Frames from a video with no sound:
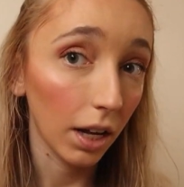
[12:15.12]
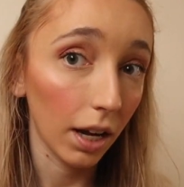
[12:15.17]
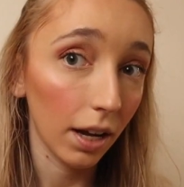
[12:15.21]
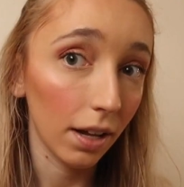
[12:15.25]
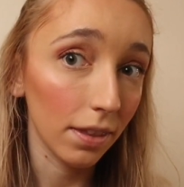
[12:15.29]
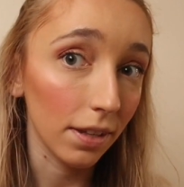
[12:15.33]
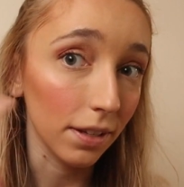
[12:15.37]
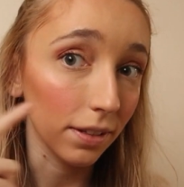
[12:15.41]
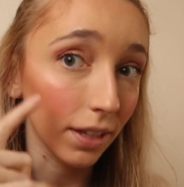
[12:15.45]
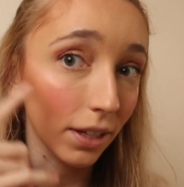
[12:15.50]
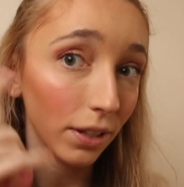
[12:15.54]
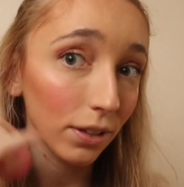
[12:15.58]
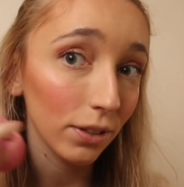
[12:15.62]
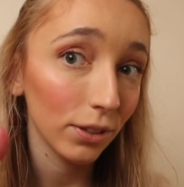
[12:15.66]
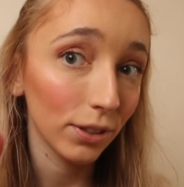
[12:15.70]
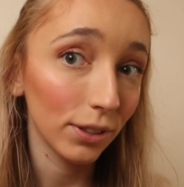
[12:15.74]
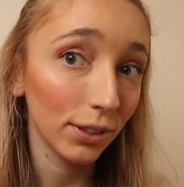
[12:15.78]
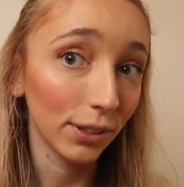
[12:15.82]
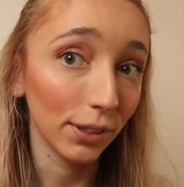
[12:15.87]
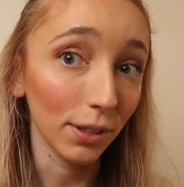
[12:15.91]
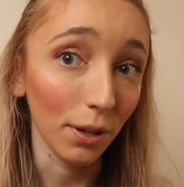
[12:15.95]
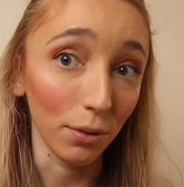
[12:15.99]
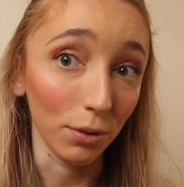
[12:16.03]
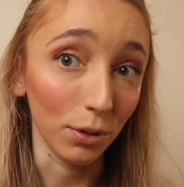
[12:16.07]
I think that looks
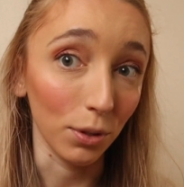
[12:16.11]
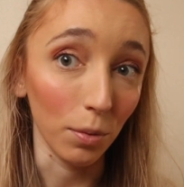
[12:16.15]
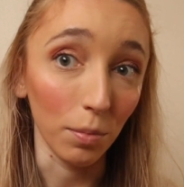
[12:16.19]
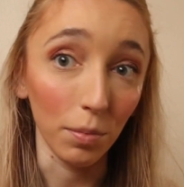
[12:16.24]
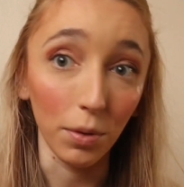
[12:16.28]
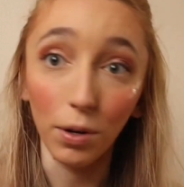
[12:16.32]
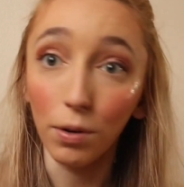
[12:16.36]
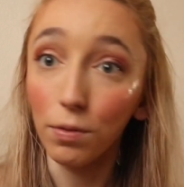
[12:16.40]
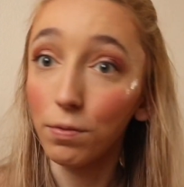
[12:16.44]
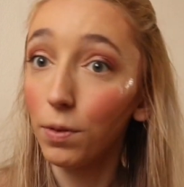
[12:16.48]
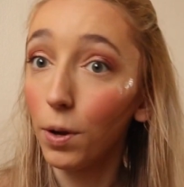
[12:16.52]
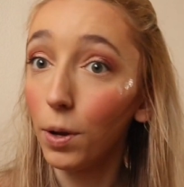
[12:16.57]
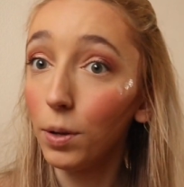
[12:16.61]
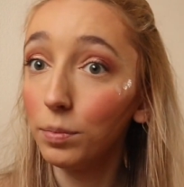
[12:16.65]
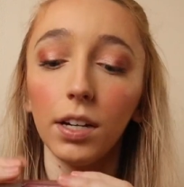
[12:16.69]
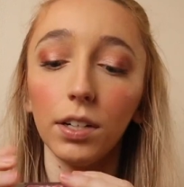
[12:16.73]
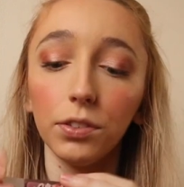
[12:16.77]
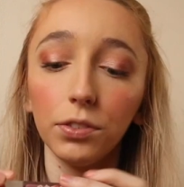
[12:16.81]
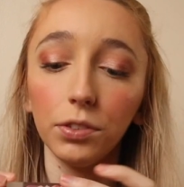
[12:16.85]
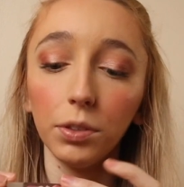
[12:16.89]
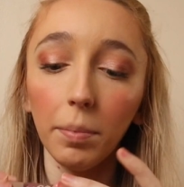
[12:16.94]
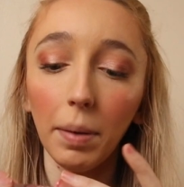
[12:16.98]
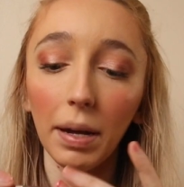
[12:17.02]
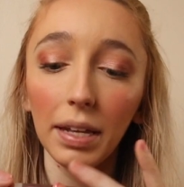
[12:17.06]
so, so beautiful.
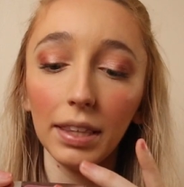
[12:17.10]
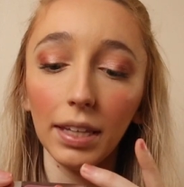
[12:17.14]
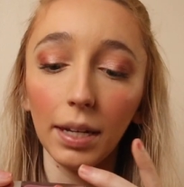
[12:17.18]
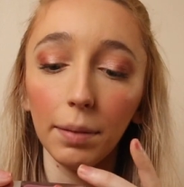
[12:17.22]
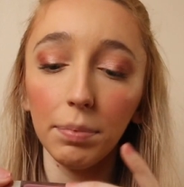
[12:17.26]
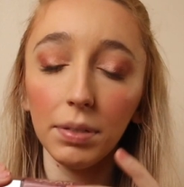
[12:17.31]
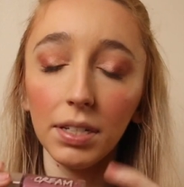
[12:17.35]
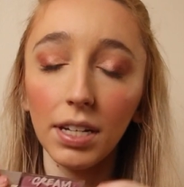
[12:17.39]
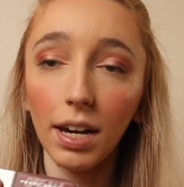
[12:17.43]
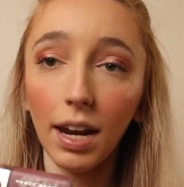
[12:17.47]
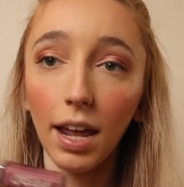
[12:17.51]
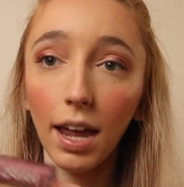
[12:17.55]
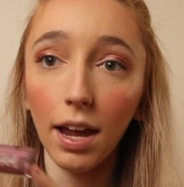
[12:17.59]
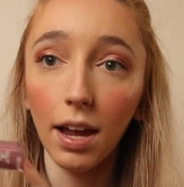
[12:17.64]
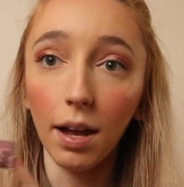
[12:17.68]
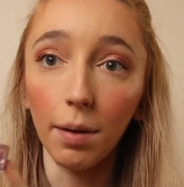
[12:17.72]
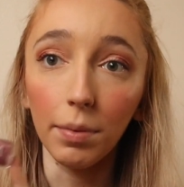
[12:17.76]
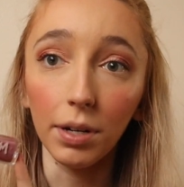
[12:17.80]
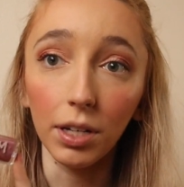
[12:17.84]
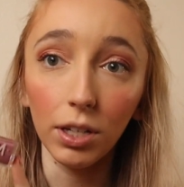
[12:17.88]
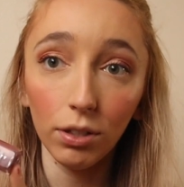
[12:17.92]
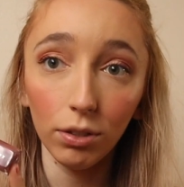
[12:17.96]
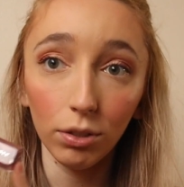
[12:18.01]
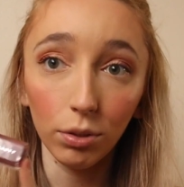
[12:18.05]
For my lip today, I'm
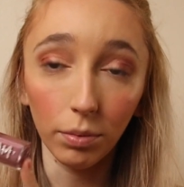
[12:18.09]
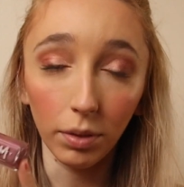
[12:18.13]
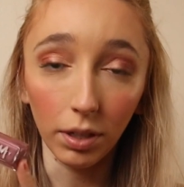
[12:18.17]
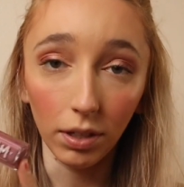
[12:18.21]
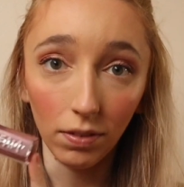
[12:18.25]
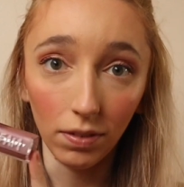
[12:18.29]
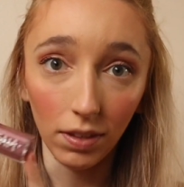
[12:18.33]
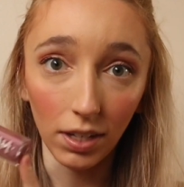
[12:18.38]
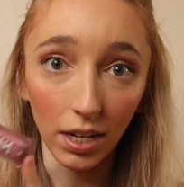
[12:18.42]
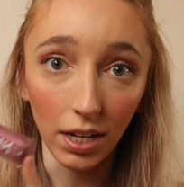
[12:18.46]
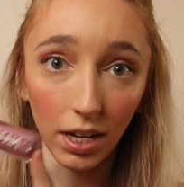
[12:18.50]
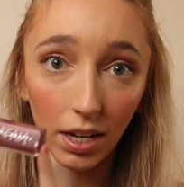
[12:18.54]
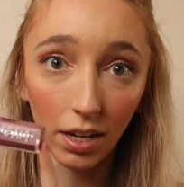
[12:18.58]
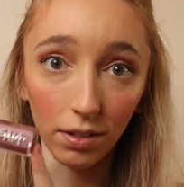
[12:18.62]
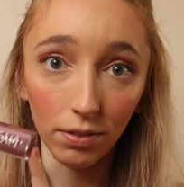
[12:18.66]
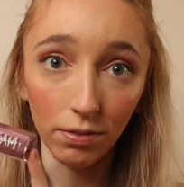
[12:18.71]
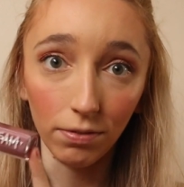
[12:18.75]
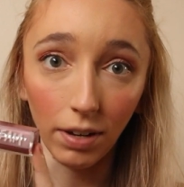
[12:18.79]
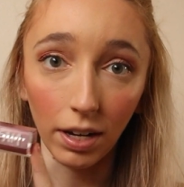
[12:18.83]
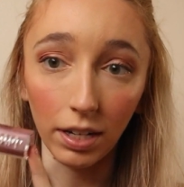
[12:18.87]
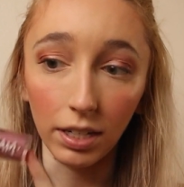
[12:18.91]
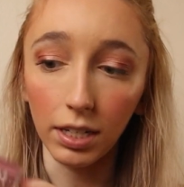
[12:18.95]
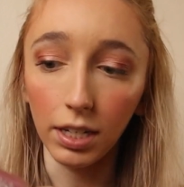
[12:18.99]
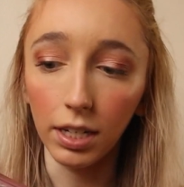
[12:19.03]
going to use one of the
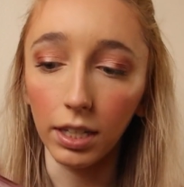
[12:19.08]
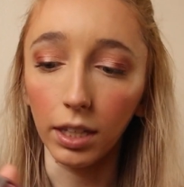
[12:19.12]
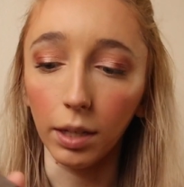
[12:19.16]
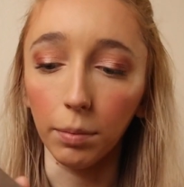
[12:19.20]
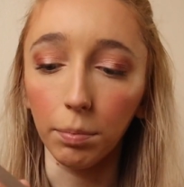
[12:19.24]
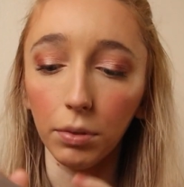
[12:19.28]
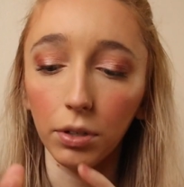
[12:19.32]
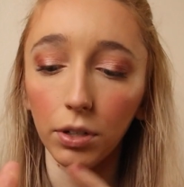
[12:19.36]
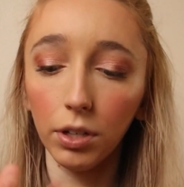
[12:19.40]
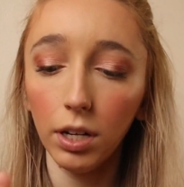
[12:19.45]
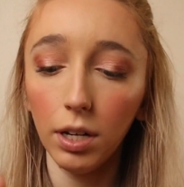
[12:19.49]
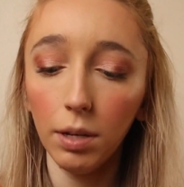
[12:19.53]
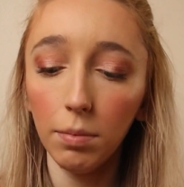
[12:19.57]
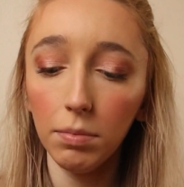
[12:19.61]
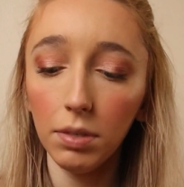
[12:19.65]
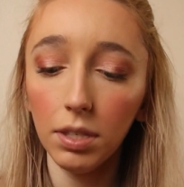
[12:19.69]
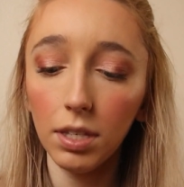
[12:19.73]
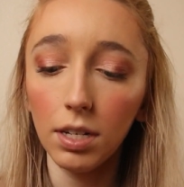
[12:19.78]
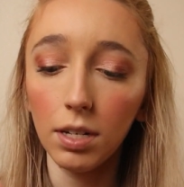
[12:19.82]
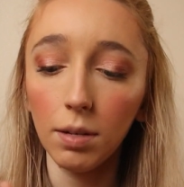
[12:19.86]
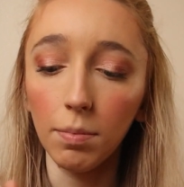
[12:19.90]
Fenty lip creams.